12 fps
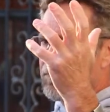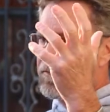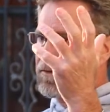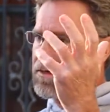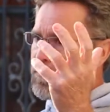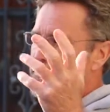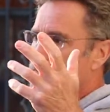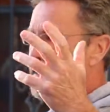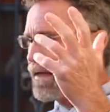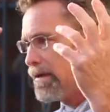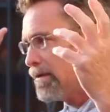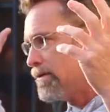fill it up with
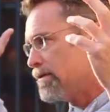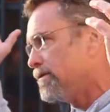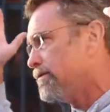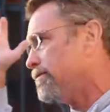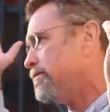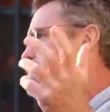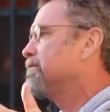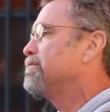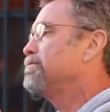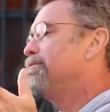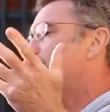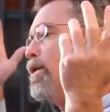blankets
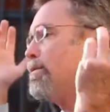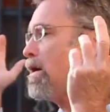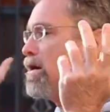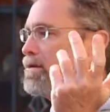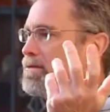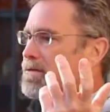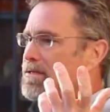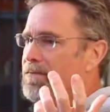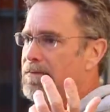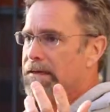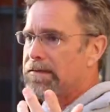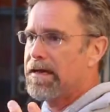and power bars and
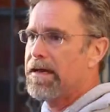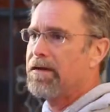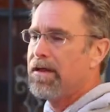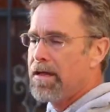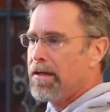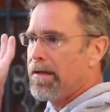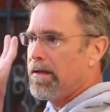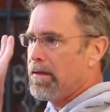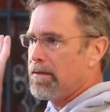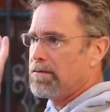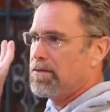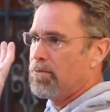stuff like that,
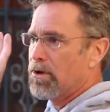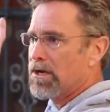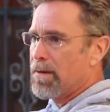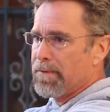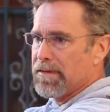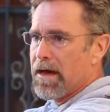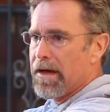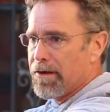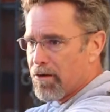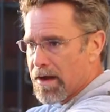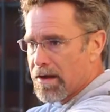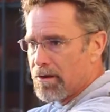and you put it up on the high
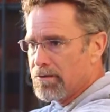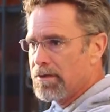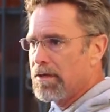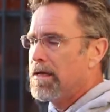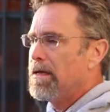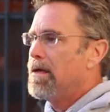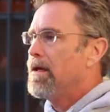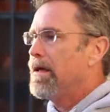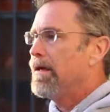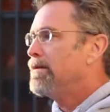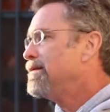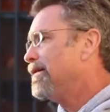ground,
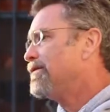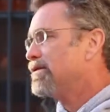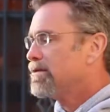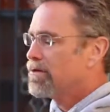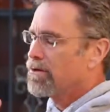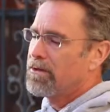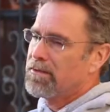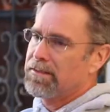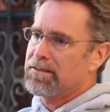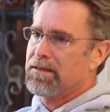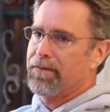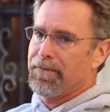and you have to circulate
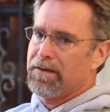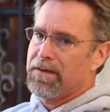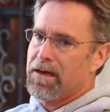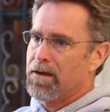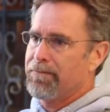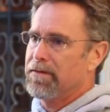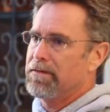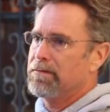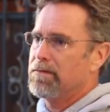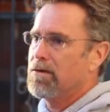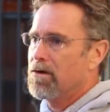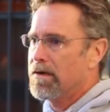stuff in and out of it and
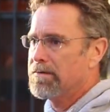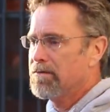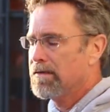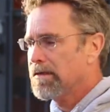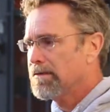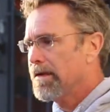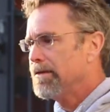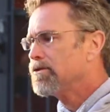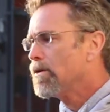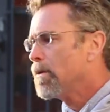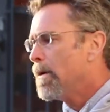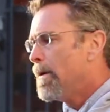all kinds of things like that.
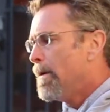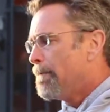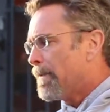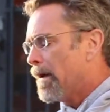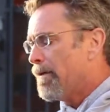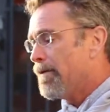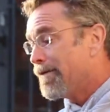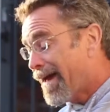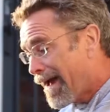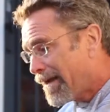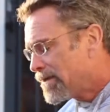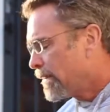So
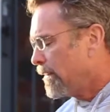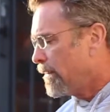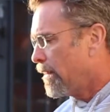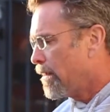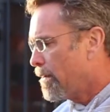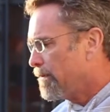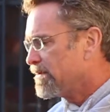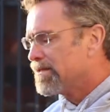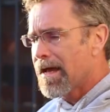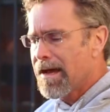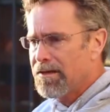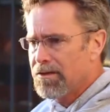that
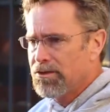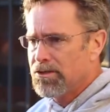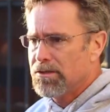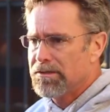signage